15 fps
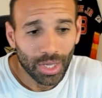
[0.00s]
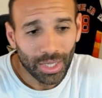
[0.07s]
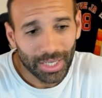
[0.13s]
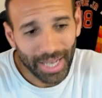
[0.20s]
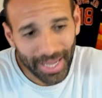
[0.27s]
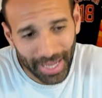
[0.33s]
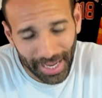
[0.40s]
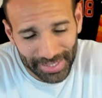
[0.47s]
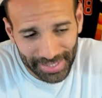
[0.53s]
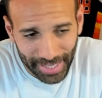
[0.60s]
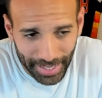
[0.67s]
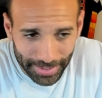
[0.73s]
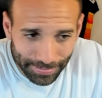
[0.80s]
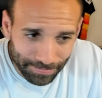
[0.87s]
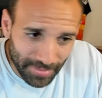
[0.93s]
Like I
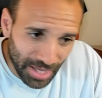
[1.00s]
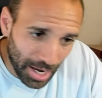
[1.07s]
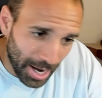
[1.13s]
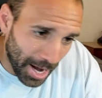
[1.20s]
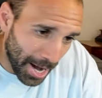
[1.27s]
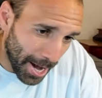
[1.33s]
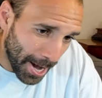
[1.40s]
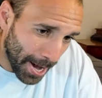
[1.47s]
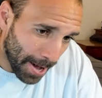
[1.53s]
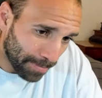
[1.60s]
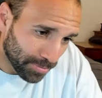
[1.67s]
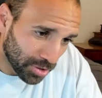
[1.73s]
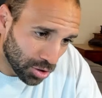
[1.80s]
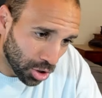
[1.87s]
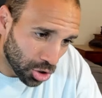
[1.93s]
said,
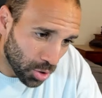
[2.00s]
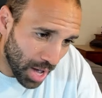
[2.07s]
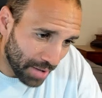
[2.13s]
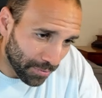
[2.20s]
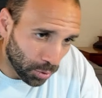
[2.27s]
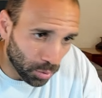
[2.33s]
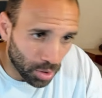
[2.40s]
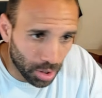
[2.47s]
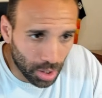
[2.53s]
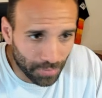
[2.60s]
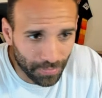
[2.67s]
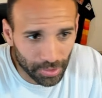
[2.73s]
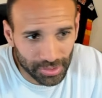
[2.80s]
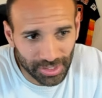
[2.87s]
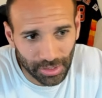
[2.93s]
you know, you have a rook
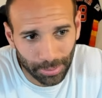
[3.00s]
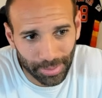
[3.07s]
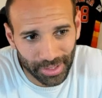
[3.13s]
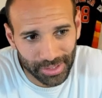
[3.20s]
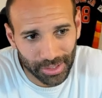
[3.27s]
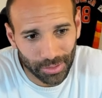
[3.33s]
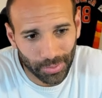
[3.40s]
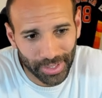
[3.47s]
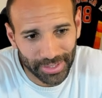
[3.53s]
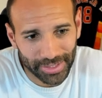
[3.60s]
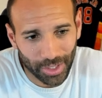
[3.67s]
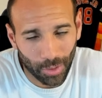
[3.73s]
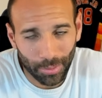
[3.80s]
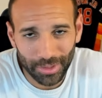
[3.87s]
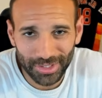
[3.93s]
versus a bishop,
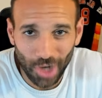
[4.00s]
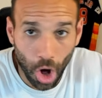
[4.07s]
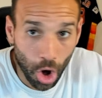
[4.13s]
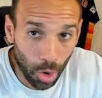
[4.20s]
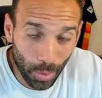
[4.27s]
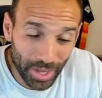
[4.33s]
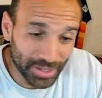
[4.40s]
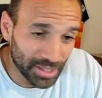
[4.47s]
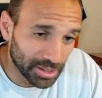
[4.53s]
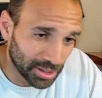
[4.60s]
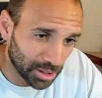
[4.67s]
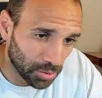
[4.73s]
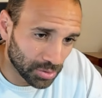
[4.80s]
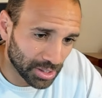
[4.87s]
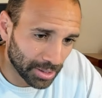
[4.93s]
which almost always is
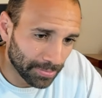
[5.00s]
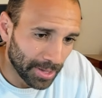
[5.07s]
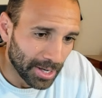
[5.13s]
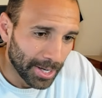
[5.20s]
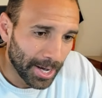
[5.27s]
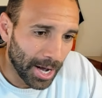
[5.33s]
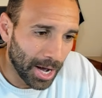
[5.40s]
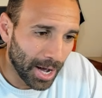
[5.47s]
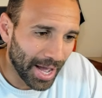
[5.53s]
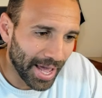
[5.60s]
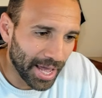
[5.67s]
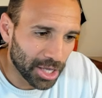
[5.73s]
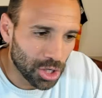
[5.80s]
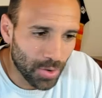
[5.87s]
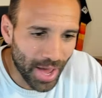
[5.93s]
losing.
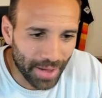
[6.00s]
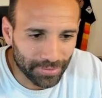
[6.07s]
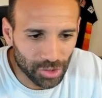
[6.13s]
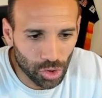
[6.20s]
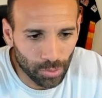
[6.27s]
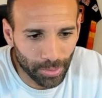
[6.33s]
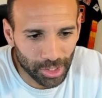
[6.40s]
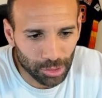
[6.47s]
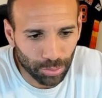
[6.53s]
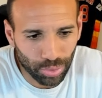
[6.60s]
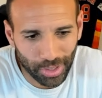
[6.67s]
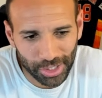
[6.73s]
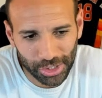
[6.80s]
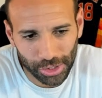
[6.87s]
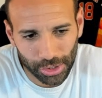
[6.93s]
And you have too much
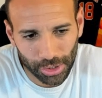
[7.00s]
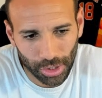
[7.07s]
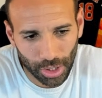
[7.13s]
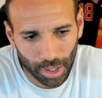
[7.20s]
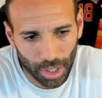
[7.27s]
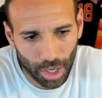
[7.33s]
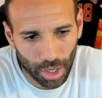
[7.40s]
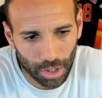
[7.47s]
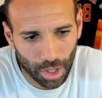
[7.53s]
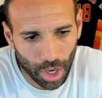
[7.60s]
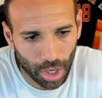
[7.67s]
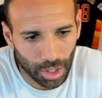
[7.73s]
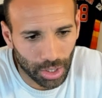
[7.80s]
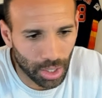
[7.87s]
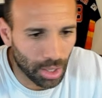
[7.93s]
pressure on
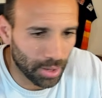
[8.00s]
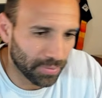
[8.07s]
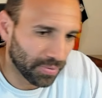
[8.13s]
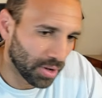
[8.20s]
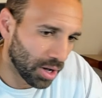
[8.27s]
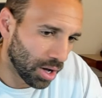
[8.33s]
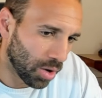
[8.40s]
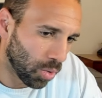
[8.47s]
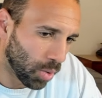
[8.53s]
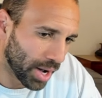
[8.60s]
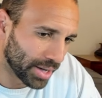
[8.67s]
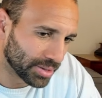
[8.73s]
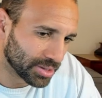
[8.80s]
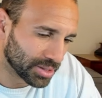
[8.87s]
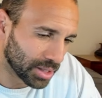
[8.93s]
all of
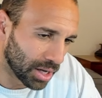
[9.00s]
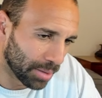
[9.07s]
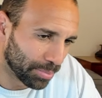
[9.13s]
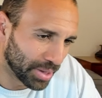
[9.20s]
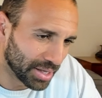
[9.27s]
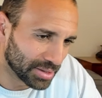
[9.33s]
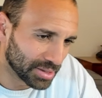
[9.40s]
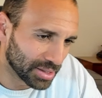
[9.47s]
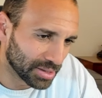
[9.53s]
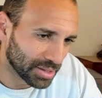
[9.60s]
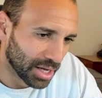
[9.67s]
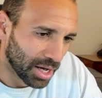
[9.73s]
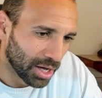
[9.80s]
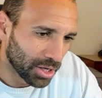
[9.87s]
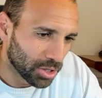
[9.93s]
White's
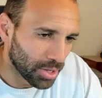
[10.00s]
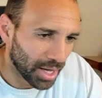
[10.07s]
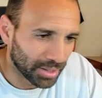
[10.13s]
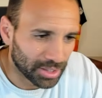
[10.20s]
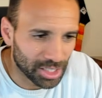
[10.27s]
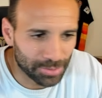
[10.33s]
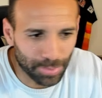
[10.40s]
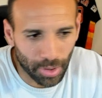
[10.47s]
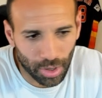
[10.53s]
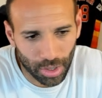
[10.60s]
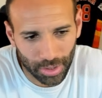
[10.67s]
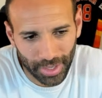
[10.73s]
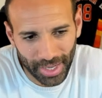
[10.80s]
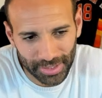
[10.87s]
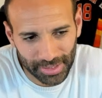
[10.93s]
pieces. You got this
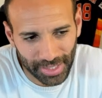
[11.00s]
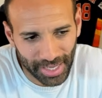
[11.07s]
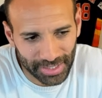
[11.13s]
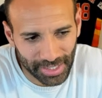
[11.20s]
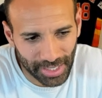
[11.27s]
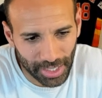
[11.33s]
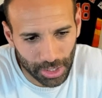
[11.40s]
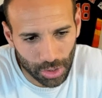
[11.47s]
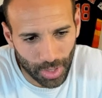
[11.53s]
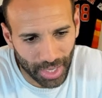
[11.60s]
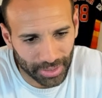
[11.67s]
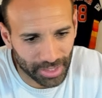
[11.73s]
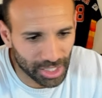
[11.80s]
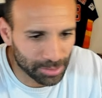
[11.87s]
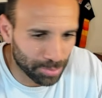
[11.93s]
pawn that's hit. You
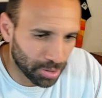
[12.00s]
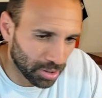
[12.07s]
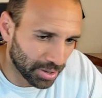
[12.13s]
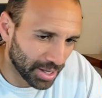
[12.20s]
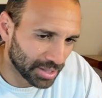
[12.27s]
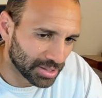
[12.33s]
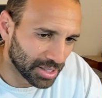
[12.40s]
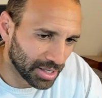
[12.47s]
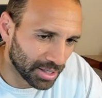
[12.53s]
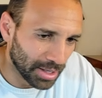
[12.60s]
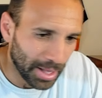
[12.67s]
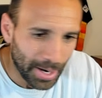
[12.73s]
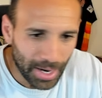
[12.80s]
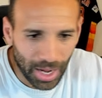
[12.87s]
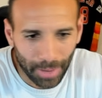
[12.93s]
got this pawn that's
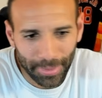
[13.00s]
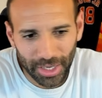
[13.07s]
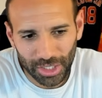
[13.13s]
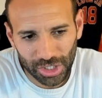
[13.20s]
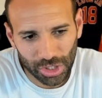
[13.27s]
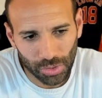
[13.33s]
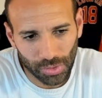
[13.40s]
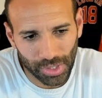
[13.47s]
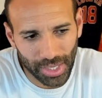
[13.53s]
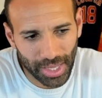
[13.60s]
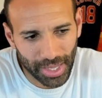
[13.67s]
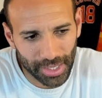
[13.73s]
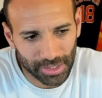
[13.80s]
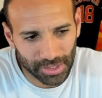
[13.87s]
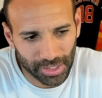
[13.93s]
hit. I mean, as soon
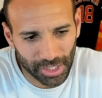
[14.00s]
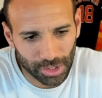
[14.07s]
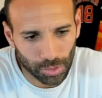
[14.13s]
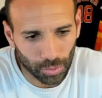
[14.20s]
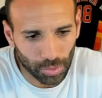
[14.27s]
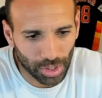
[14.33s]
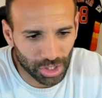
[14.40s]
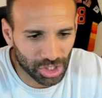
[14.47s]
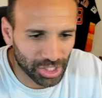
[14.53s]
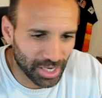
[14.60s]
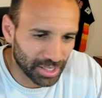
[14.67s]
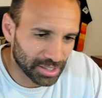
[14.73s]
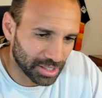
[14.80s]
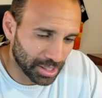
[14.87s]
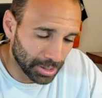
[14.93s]
as this rook
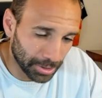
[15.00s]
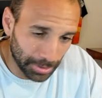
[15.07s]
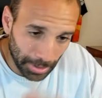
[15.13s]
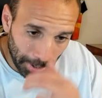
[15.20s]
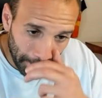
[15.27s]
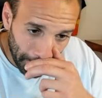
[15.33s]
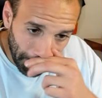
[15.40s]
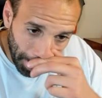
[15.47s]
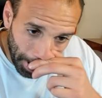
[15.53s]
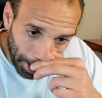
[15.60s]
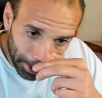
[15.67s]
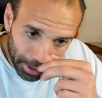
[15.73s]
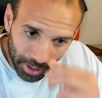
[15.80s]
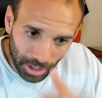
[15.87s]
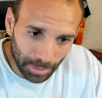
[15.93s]
checks here,
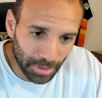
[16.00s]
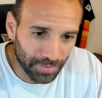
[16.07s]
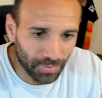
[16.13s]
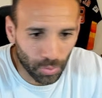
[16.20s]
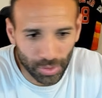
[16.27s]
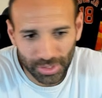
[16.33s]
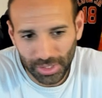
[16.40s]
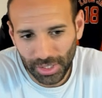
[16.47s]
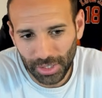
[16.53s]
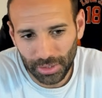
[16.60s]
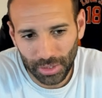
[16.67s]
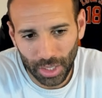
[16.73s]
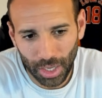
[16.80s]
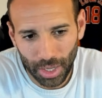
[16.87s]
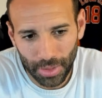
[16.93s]
you're going to be
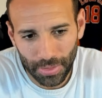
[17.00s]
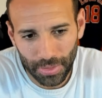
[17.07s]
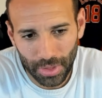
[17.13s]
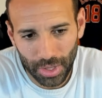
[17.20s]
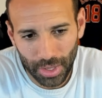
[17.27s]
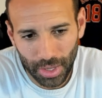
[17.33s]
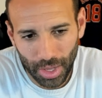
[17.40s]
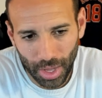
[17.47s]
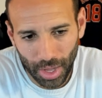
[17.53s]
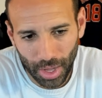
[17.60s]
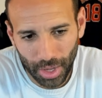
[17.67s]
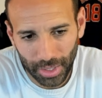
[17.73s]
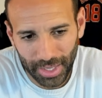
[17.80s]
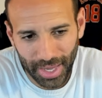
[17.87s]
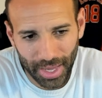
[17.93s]
forcing
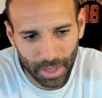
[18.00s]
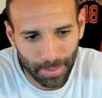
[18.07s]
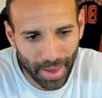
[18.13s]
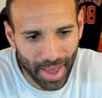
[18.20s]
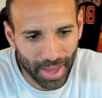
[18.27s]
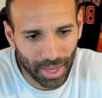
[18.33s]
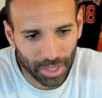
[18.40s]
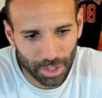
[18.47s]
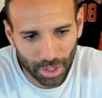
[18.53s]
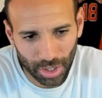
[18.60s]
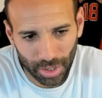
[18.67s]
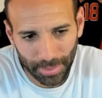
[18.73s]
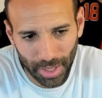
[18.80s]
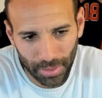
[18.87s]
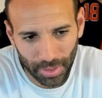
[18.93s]
the king back, and you're
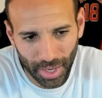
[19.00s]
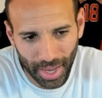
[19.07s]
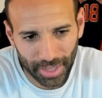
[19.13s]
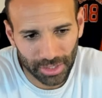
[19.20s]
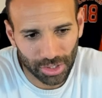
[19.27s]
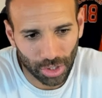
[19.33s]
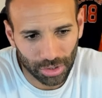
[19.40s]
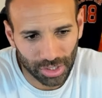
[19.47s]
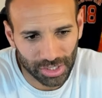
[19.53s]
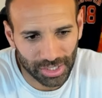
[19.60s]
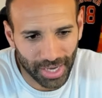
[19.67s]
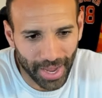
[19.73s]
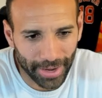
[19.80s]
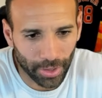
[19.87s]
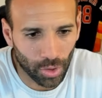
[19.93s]
going to be able to kind of start to
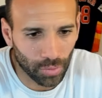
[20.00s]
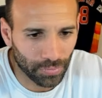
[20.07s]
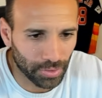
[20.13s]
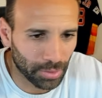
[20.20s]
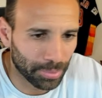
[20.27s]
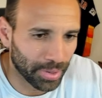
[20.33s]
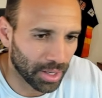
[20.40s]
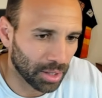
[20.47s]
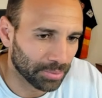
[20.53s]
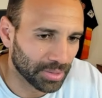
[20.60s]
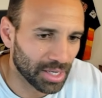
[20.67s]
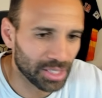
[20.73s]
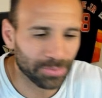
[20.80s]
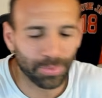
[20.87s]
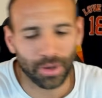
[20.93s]
slide over and pick up
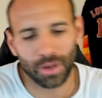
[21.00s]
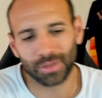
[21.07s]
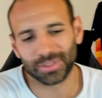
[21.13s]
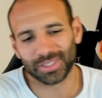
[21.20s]
these pawns,